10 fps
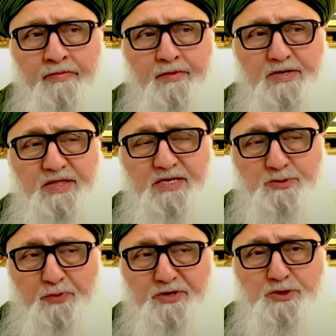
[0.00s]
And the
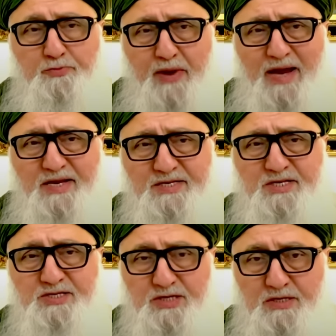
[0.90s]
spiritual
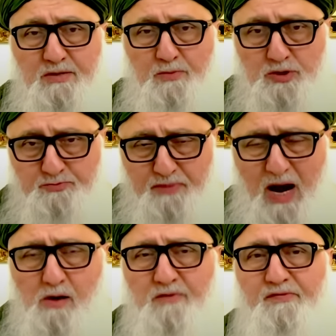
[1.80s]
practices, the, the most
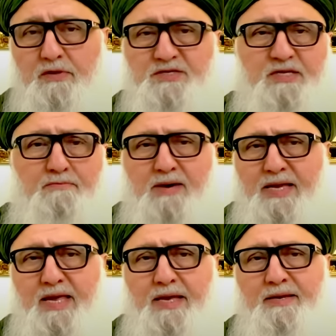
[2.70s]
powerful is the
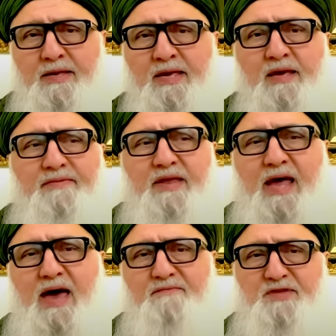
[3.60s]
madad, that I
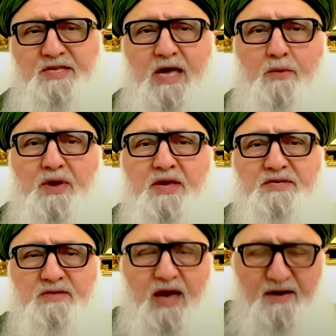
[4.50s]
have the
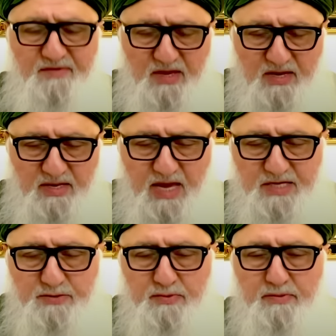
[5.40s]
taweez, I have the
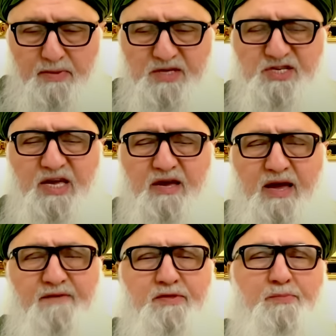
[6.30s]
connection with my shaykh, I
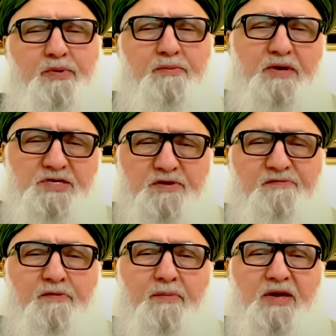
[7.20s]
have the permission
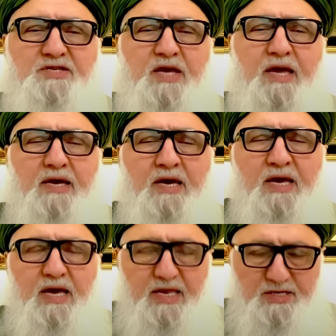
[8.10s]
from my shaykh
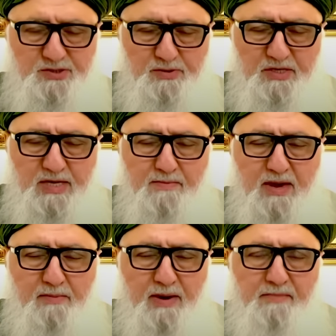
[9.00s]
and as soon as I
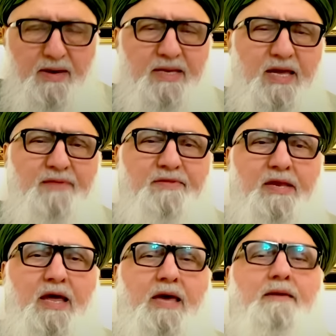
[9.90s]
make my madad
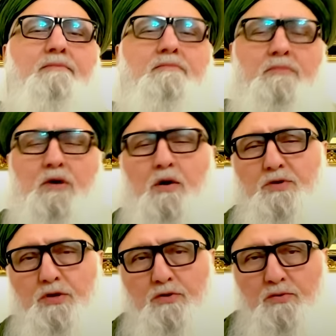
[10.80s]
then I go
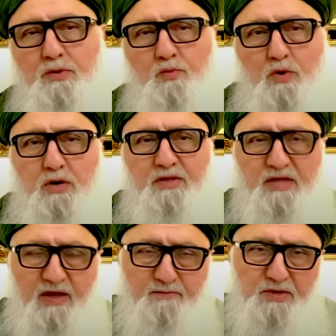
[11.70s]
to do the work
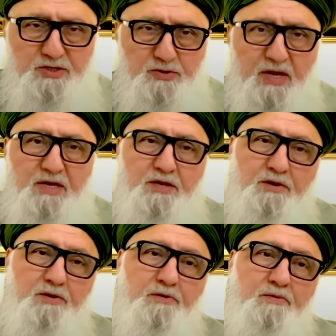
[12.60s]
that I've been trained to
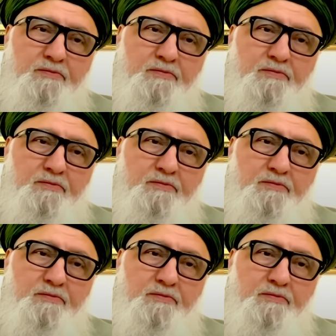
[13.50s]
do.